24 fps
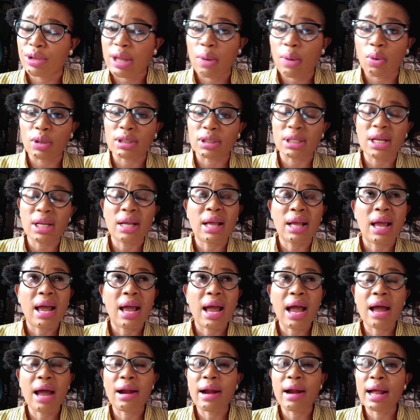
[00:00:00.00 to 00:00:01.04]
There was
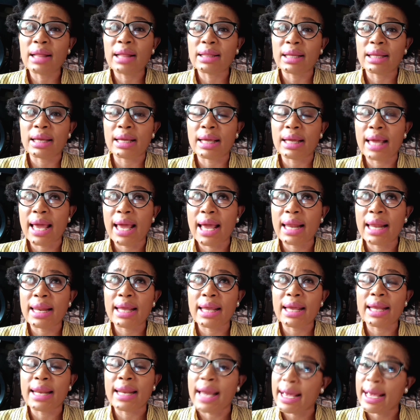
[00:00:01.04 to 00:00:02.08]
around the
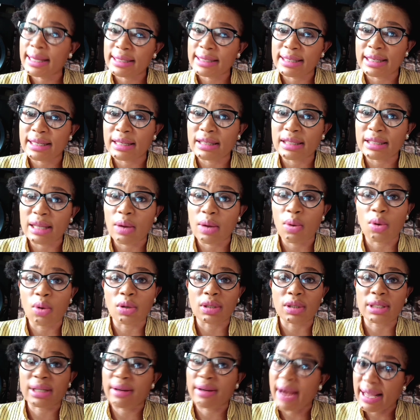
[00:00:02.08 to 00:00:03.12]
early 90s, there
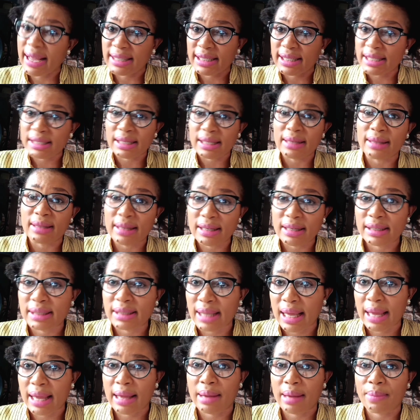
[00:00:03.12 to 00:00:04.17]
was crisis in this